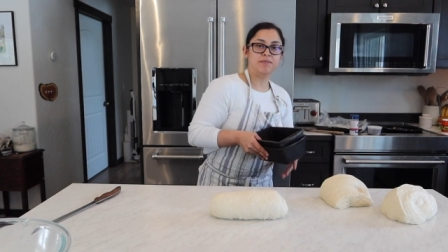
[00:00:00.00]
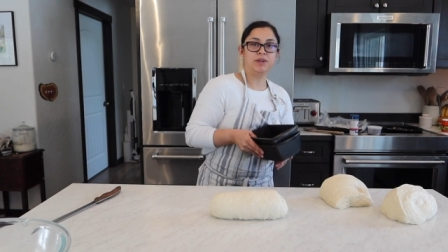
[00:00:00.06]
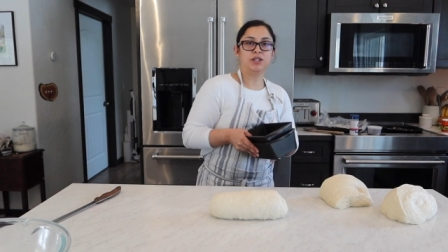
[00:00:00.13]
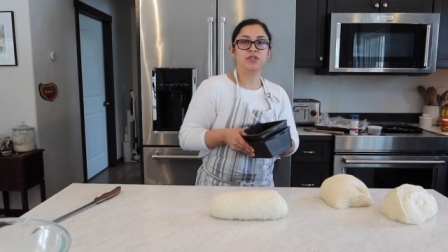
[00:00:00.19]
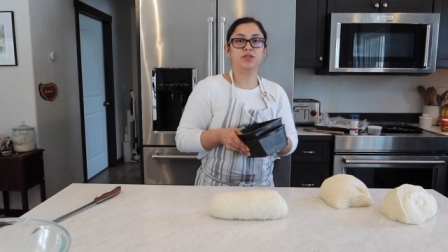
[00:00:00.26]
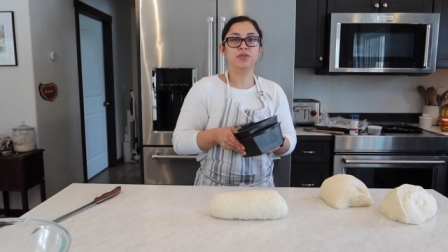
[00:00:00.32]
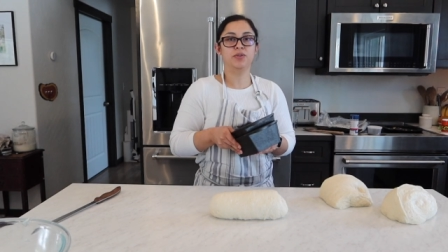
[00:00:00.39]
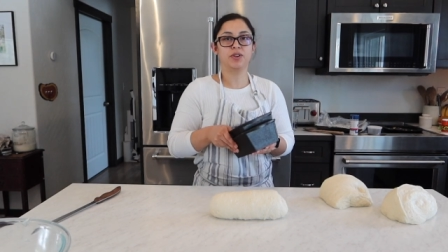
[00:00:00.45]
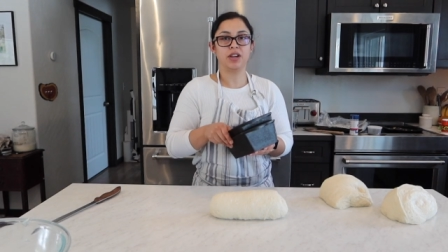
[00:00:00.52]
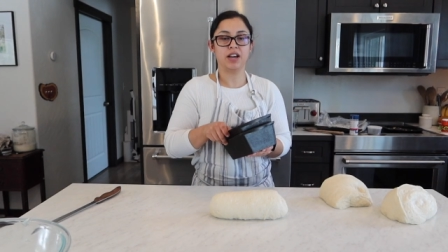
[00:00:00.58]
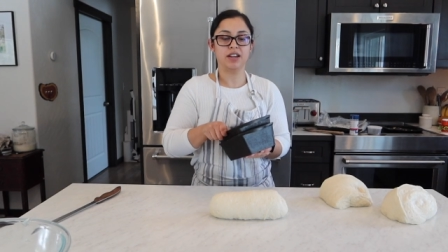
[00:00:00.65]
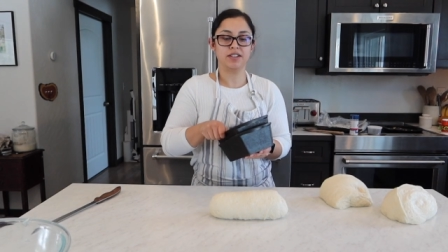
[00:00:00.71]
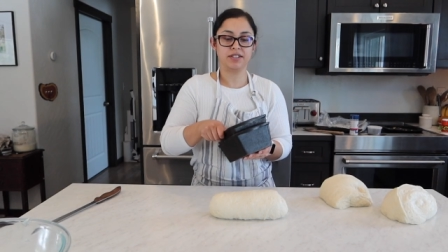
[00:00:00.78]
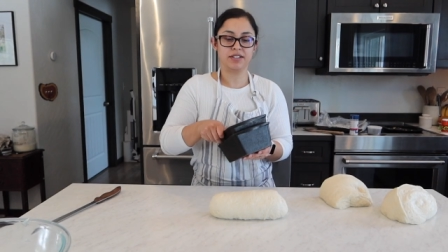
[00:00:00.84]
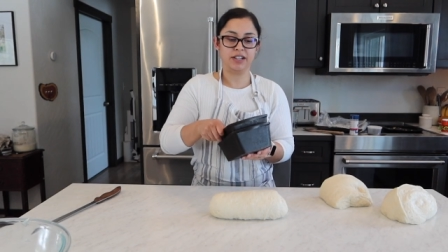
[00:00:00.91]
my 2
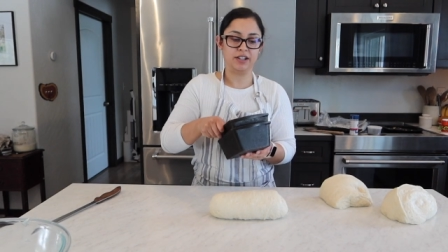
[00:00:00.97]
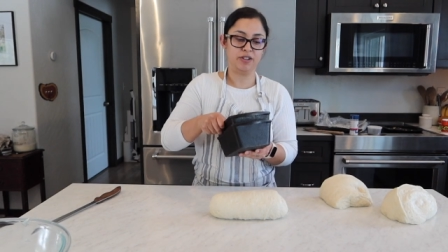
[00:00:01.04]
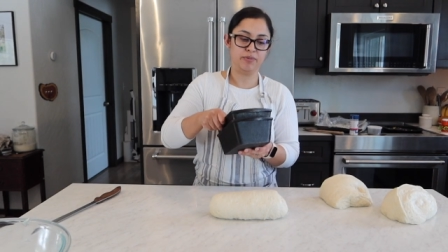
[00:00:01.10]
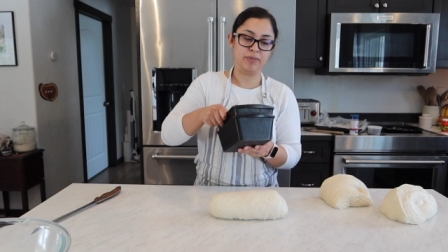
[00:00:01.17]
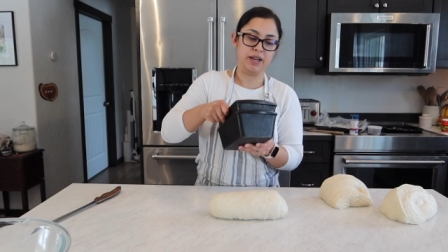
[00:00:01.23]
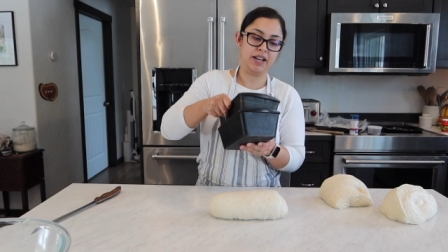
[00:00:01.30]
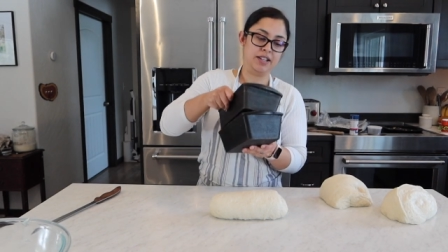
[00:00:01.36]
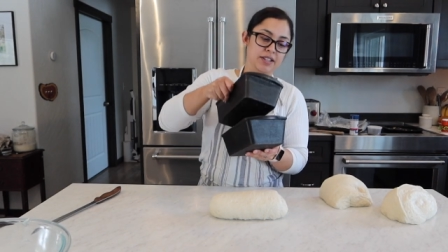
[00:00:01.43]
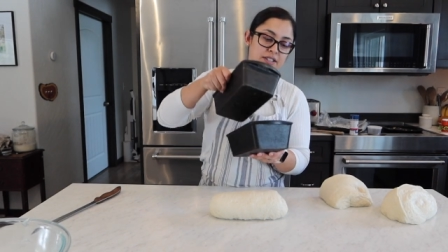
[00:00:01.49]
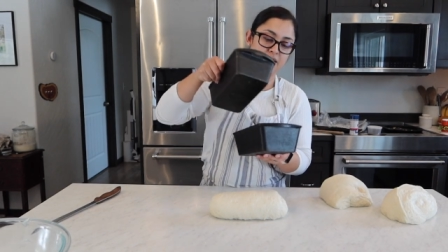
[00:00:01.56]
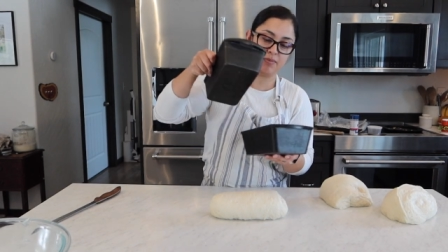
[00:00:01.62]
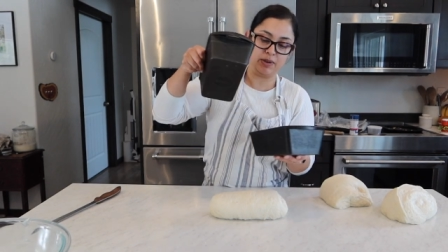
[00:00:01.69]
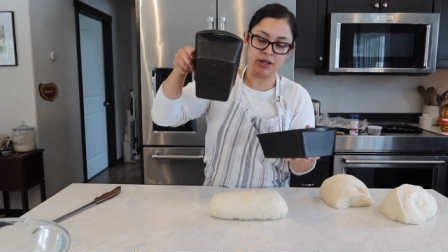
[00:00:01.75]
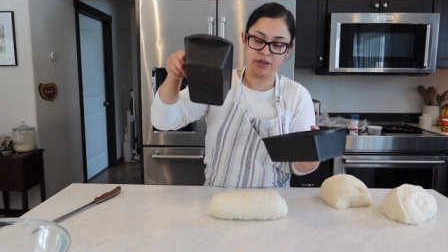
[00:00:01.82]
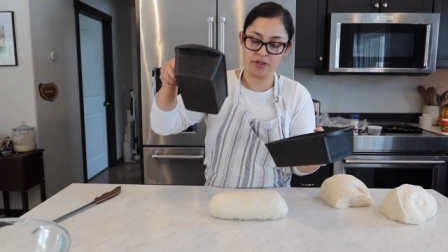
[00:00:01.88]
cast iron pans,
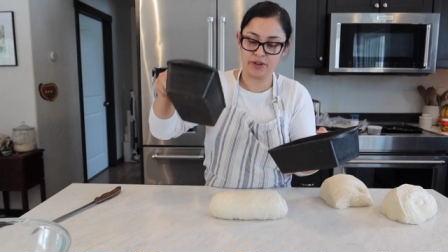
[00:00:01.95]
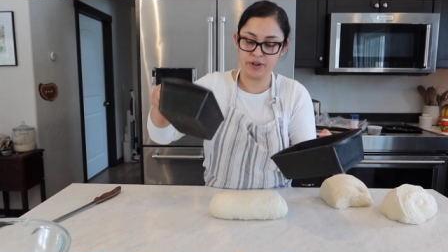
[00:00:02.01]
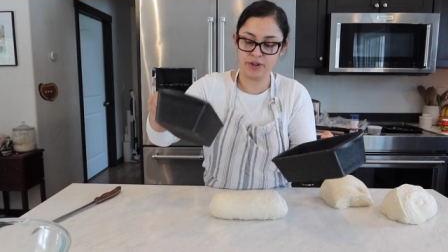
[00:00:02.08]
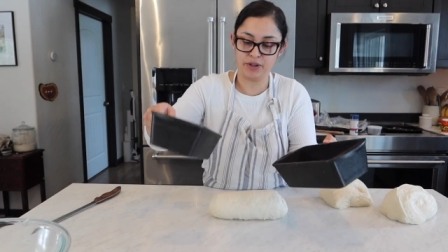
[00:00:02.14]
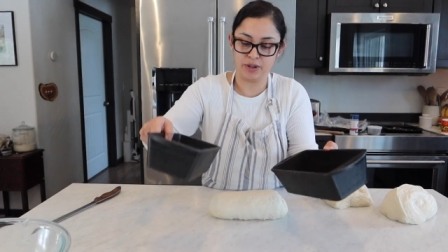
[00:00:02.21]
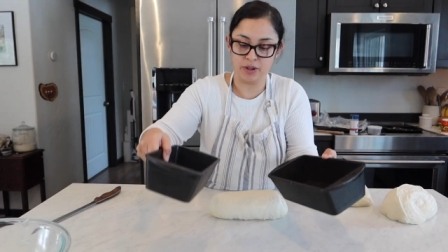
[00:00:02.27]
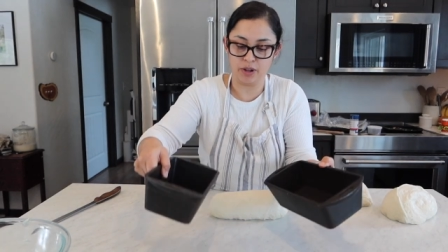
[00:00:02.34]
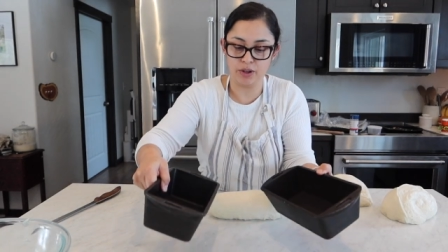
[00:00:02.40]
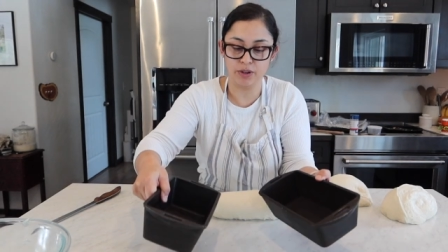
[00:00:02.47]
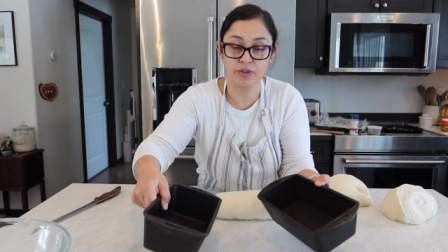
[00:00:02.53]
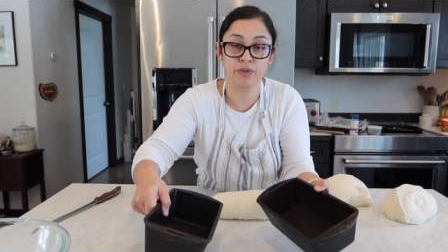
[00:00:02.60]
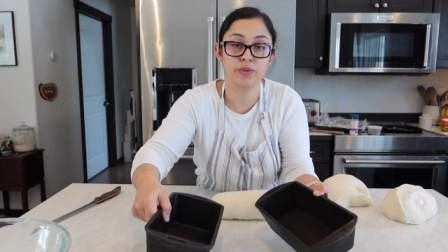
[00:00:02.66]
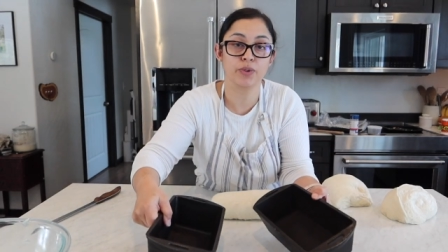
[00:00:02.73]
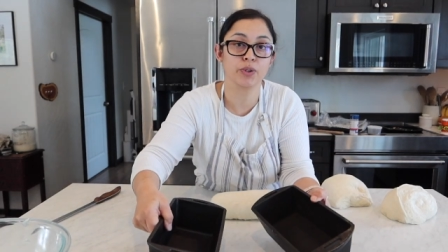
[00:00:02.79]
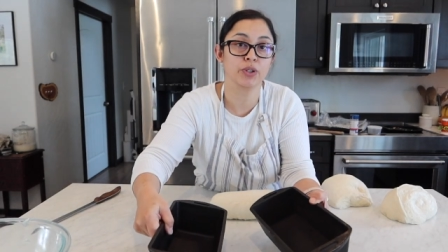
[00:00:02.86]
and my 3rd
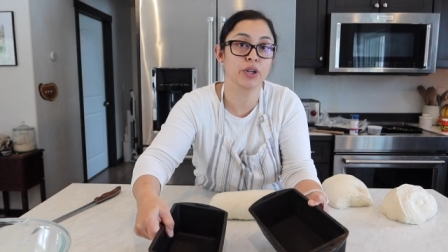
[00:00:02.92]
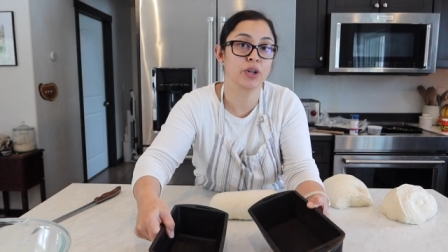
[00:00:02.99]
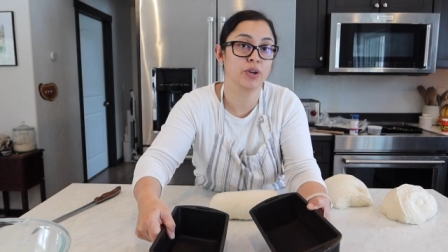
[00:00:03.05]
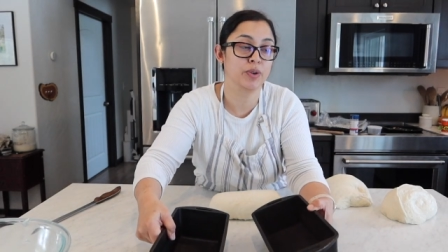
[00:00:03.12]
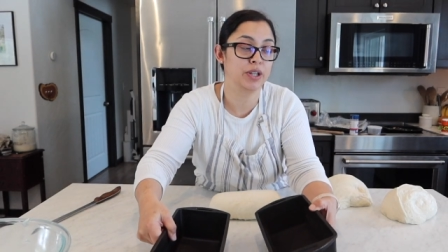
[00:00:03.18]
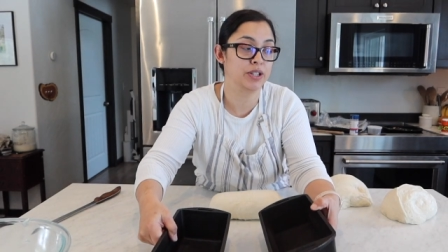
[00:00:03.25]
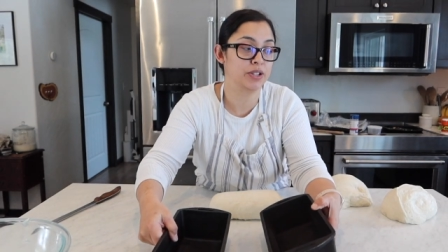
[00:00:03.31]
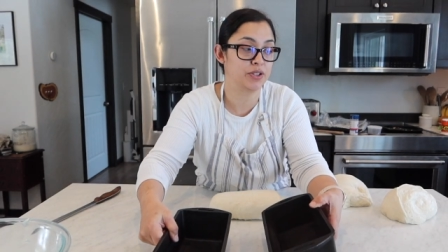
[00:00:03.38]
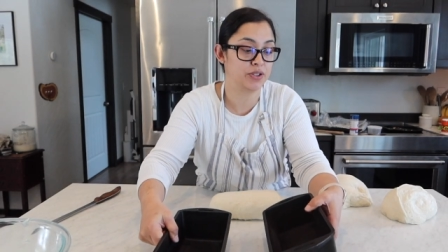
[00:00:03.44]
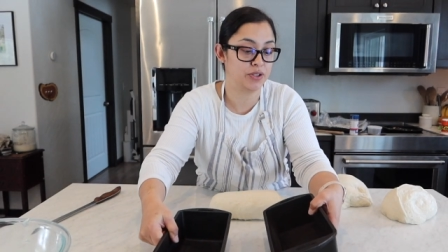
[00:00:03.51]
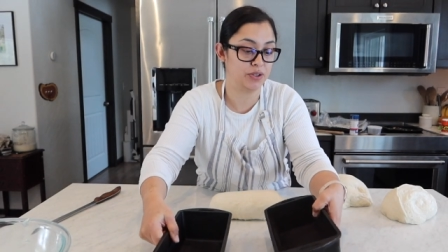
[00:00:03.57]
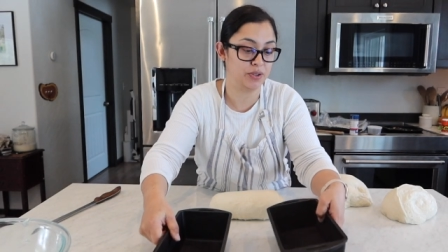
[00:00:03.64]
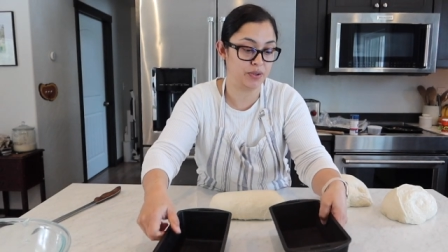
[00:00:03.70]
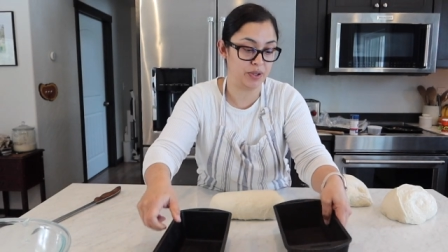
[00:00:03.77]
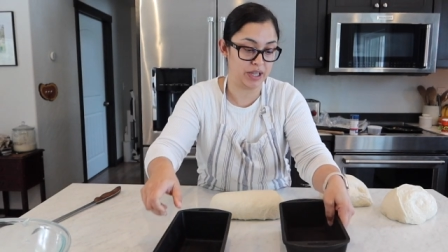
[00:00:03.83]
loaf will go
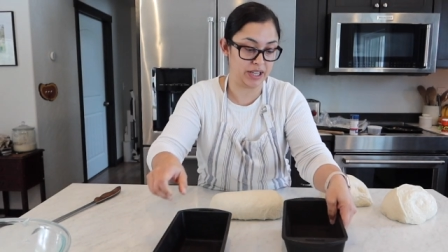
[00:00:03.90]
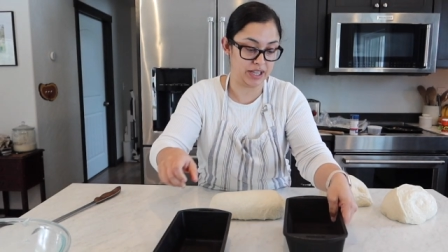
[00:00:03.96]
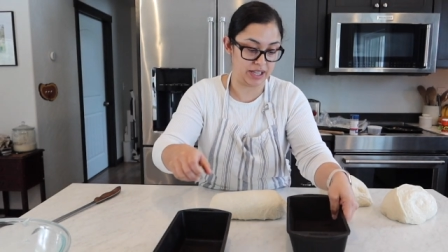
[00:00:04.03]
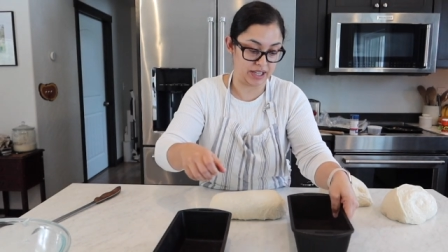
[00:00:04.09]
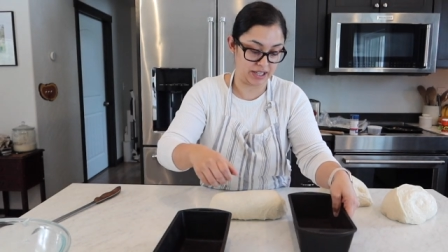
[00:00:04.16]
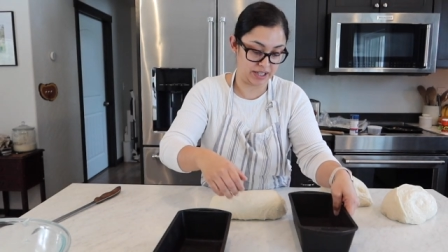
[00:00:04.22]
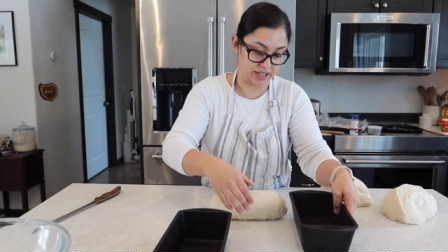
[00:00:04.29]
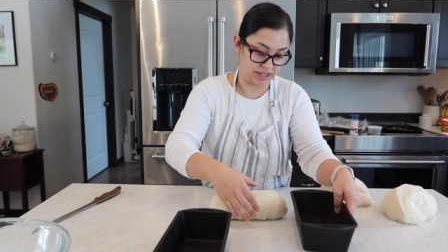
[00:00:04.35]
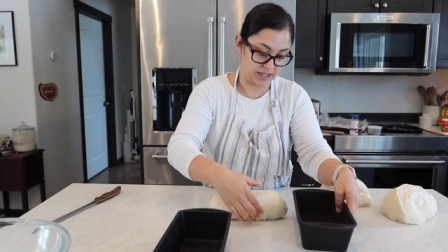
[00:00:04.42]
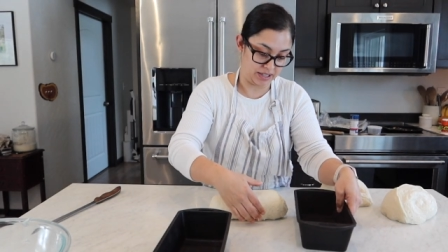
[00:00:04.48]
into a